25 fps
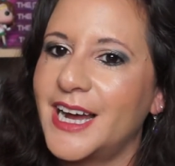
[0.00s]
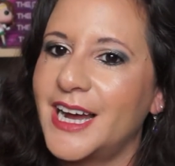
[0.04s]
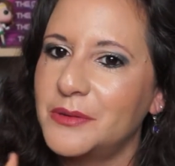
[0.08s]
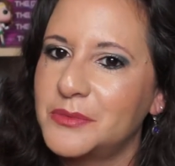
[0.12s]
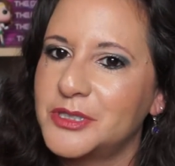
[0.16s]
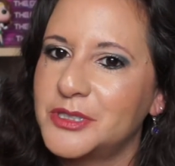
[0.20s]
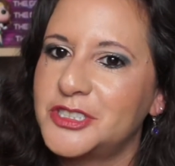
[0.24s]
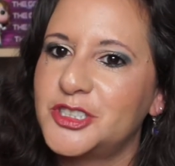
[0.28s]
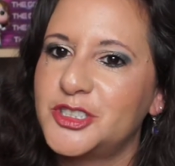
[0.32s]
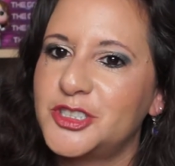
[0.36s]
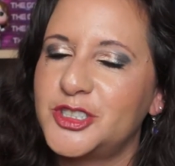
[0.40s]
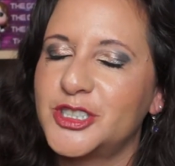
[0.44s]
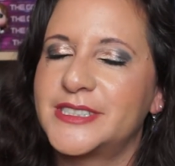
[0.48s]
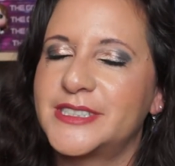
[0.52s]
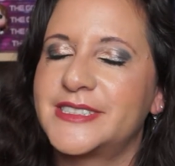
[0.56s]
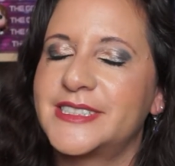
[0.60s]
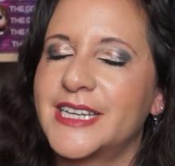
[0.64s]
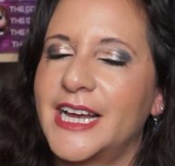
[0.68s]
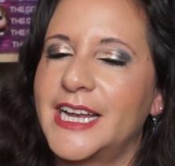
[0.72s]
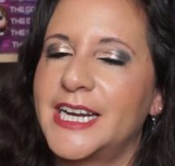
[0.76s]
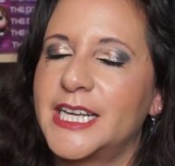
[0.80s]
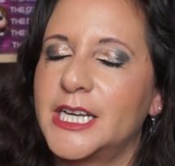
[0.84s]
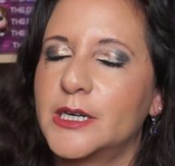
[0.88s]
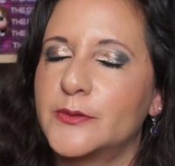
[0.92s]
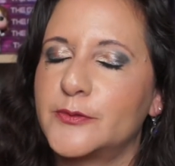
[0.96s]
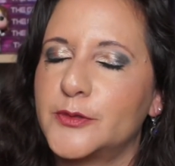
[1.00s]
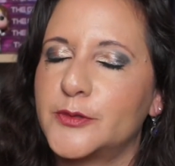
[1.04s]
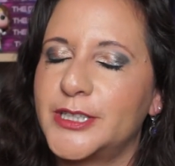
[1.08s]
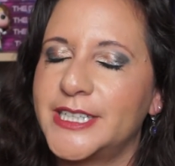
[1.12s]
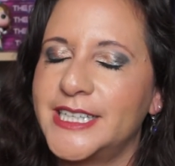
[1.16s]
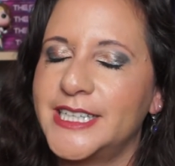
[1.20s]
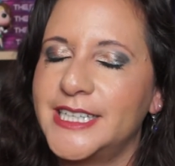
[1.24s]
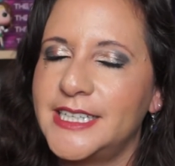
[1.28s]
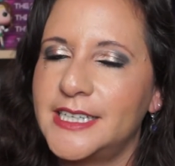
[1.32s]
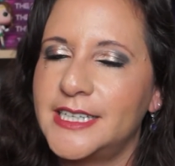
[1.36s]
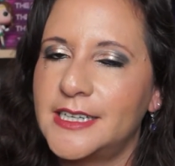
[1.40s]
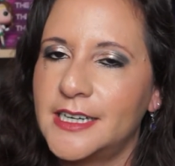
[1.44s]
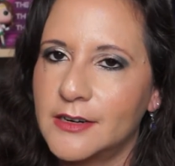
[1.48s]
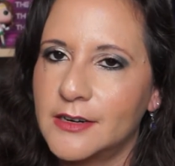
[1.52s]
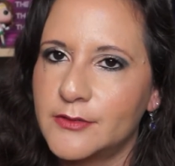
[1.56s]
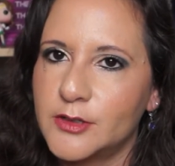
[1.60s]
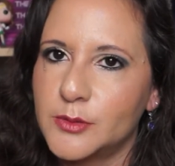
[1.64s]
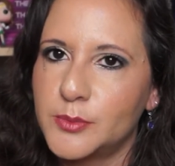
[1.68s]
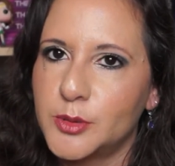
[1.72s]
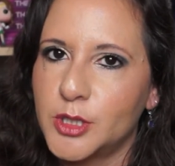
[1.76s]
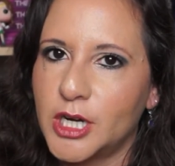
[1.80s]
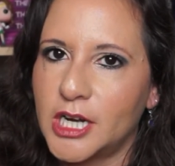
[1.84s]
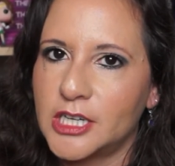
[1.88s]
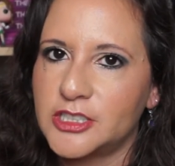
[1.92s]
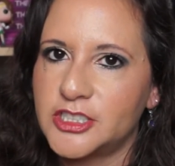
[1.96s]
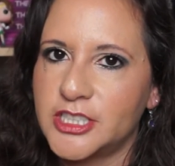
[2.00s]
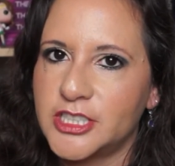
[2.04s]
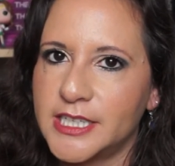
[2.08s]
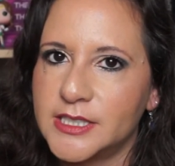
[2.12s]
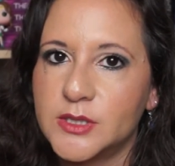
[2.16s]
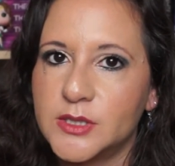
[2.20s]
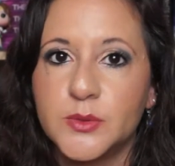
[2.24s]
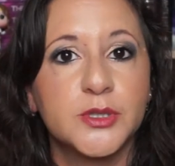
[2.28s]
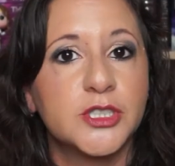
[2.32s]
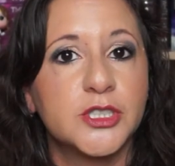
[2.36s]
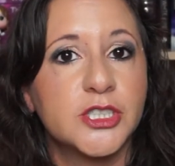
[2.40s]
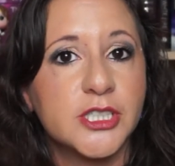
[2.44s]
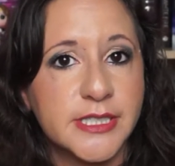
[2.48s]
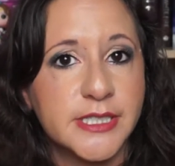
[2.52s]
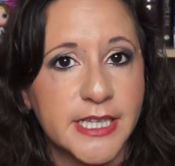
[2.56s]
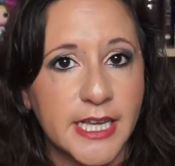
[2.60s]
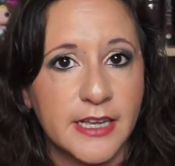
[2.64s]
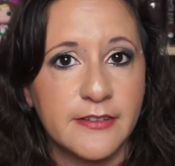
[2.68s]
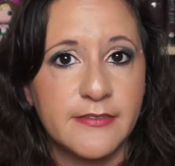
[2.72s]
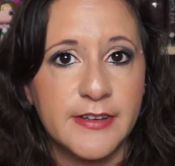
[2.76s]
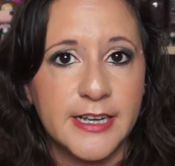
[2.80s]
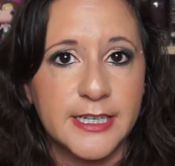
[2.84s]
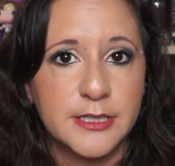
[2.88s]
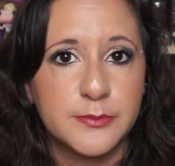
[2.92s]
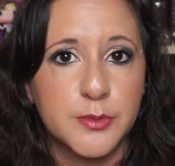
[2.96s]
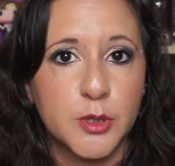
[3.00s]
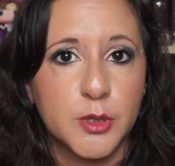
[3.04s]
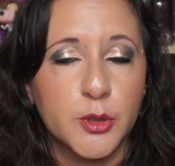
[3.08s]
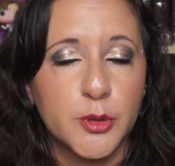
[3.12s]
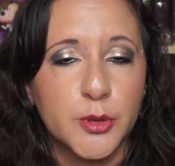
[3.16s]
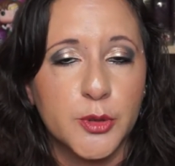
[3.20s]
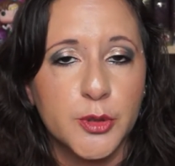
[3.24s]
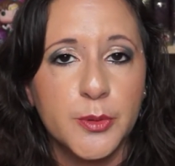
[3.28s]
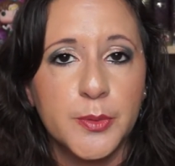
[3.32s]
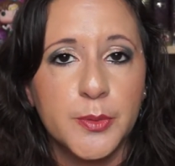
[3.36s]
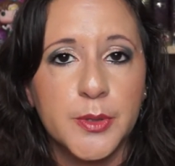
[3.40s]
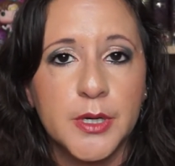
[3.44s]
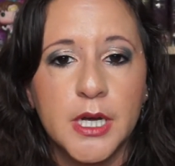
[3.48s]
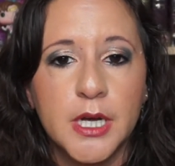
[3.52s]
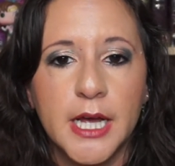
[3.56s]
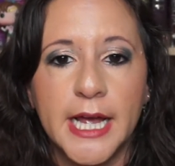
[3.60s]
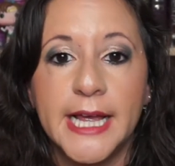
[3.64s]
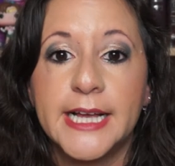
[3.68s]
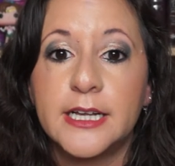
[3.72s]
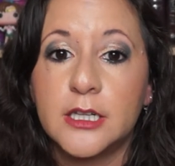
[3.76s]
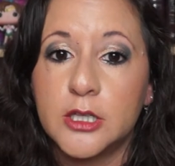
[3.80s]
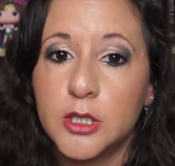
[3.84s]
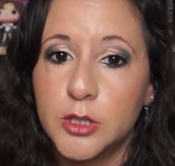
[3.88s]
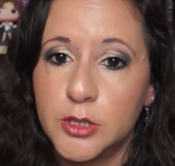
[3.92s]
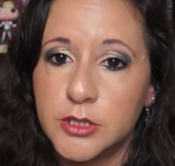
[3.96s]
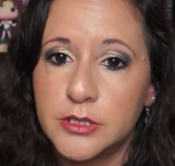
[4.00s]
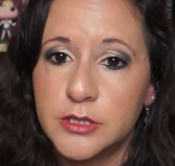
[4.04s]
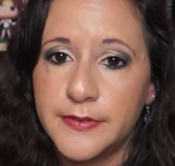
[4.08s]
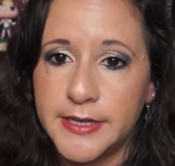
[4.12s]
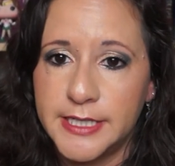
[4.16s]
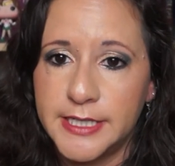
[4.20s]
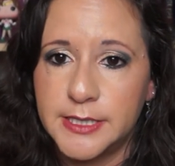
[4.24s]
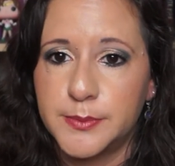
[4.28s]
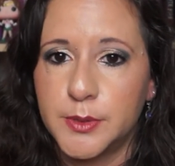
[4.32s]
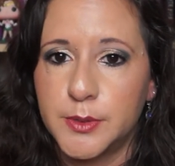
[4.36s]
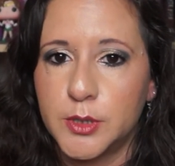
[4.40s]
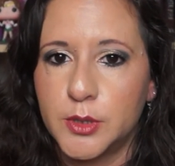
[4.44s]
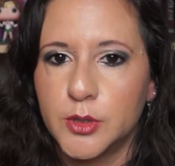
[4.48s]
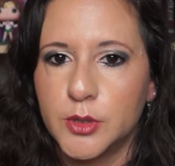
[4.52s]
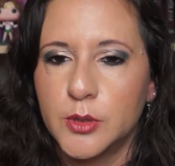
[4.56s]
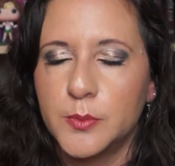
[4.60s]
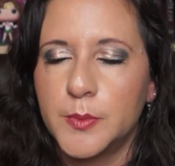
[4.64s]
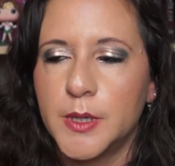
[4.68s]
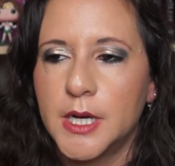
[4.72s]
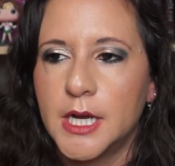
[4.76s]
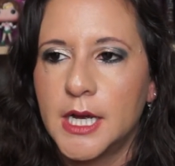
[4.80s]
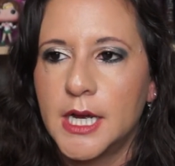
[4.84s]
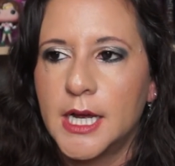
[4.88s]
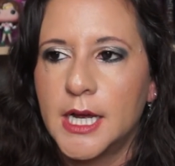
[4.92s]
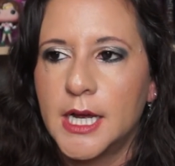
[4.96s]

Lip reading: I would suggest signing up for the Indie Cover Project, which is a Facebook group, a closed Facebook group.